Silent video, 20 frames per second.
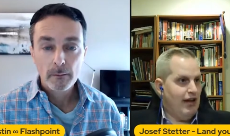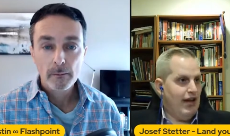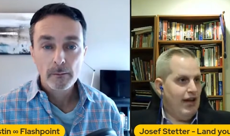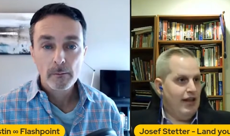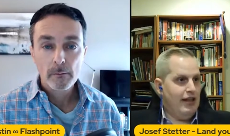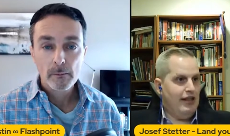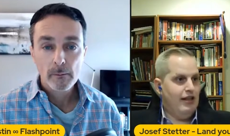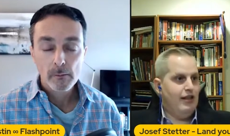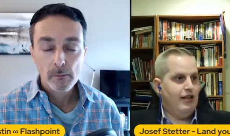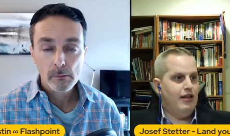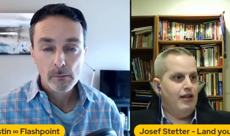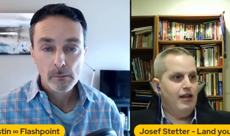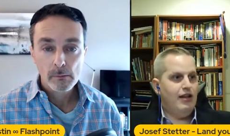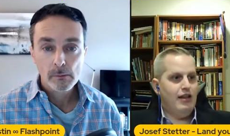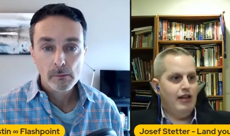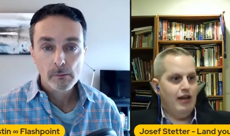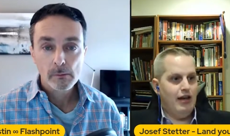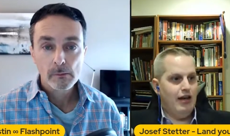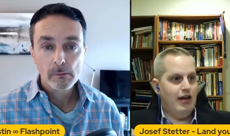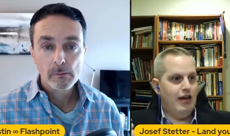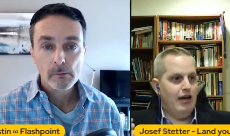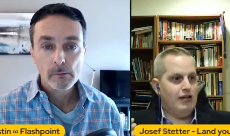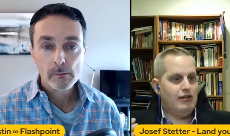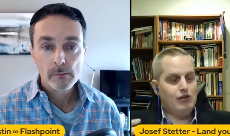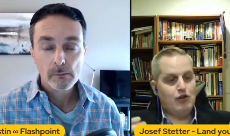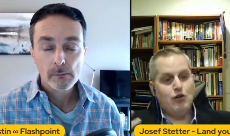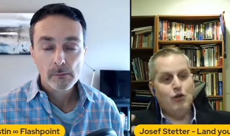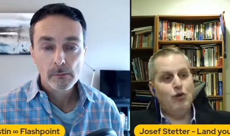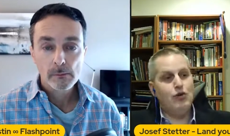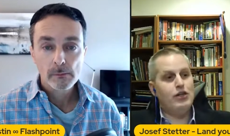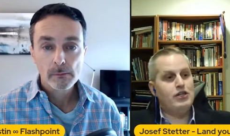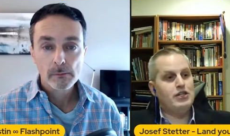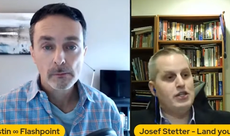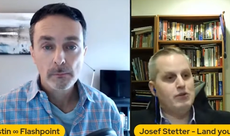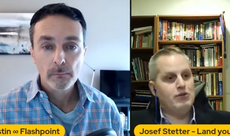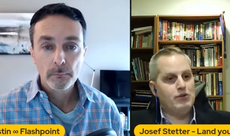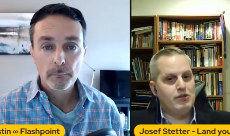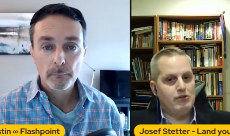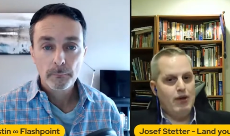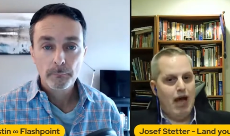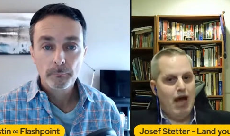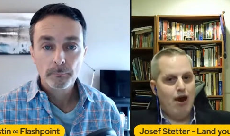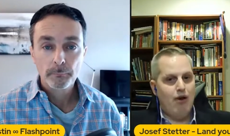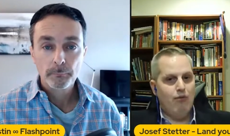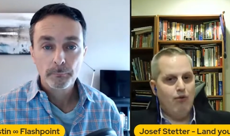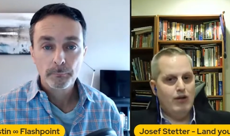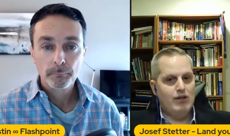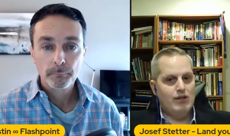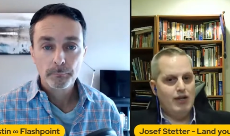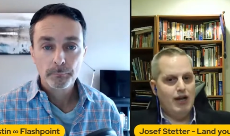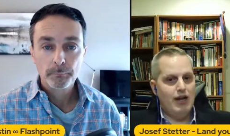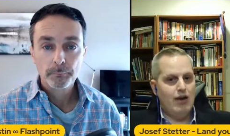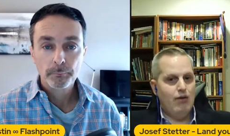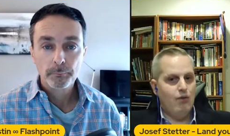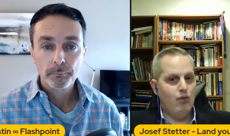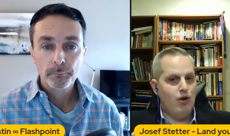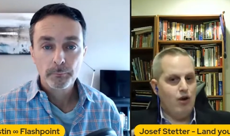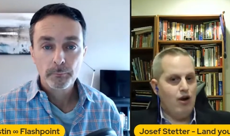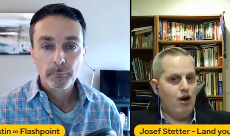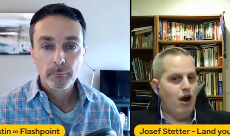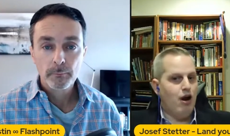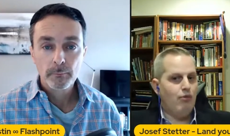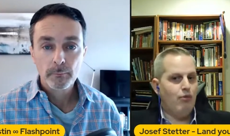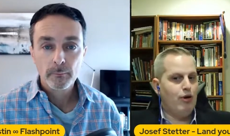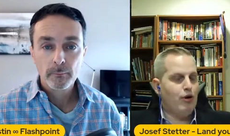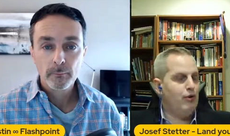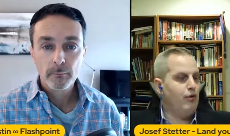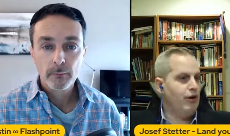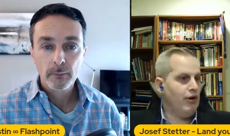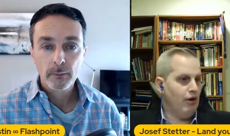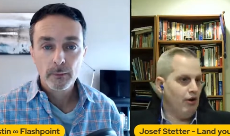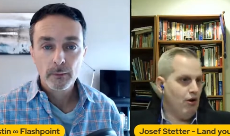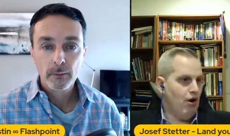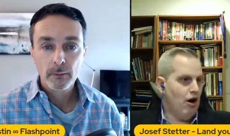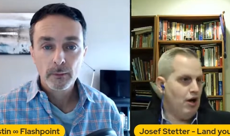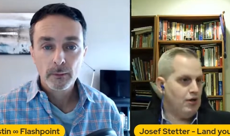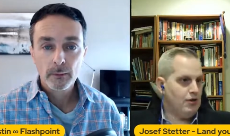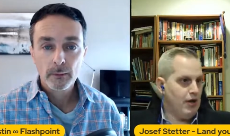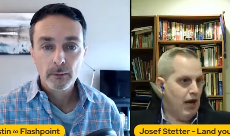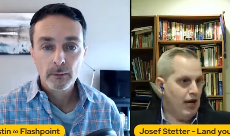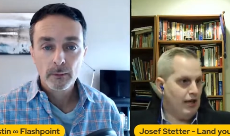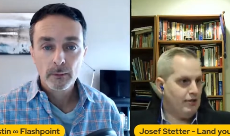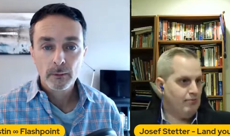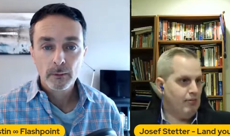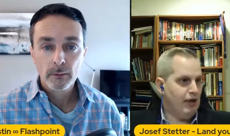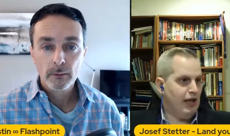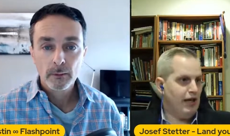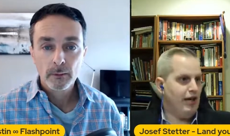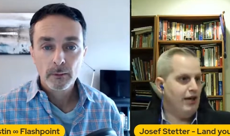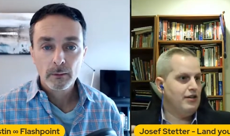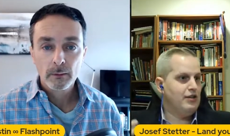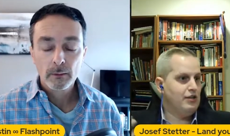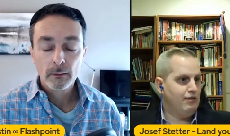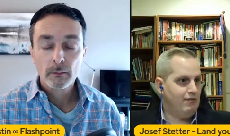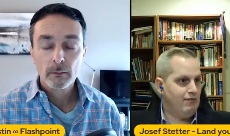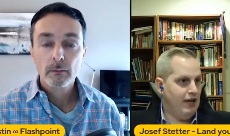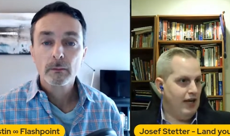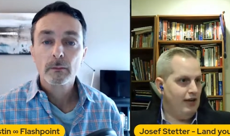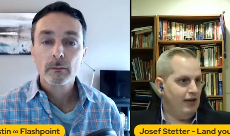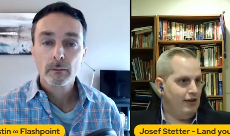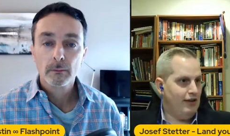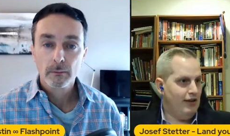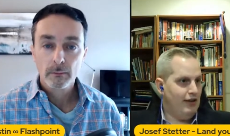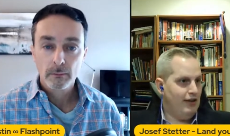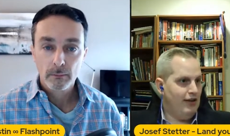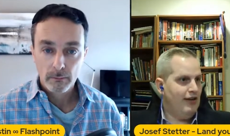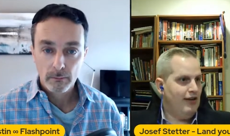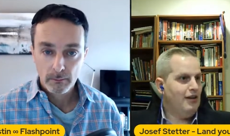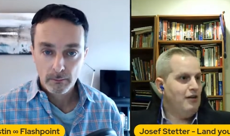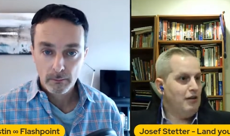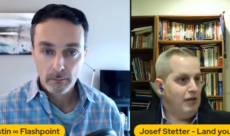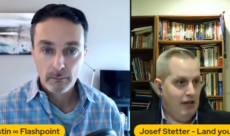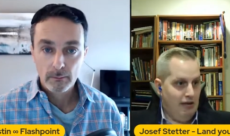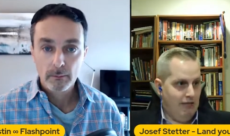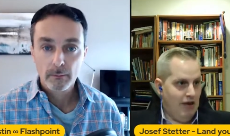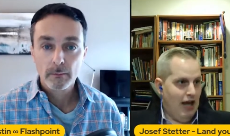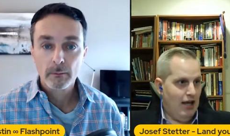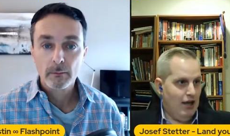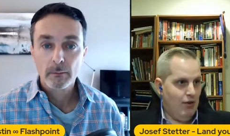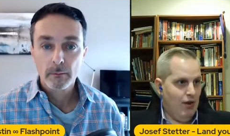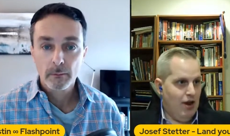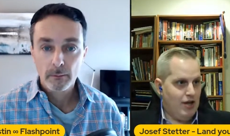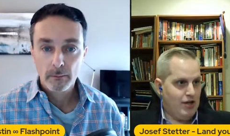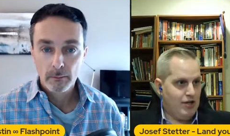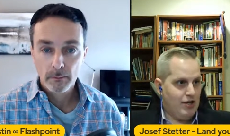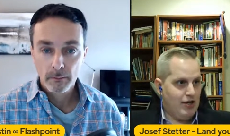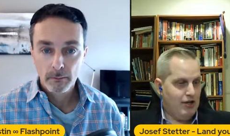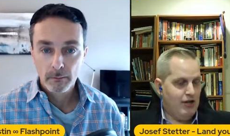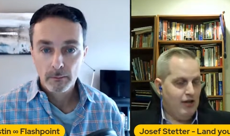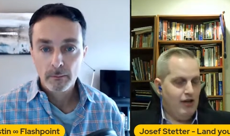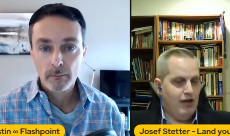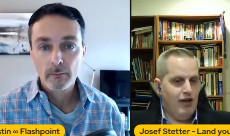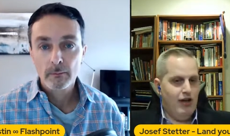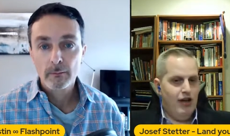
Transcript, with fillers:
Speaker 1: And the school that she was at was like, we're not renewing your contract because you failed the evaluation.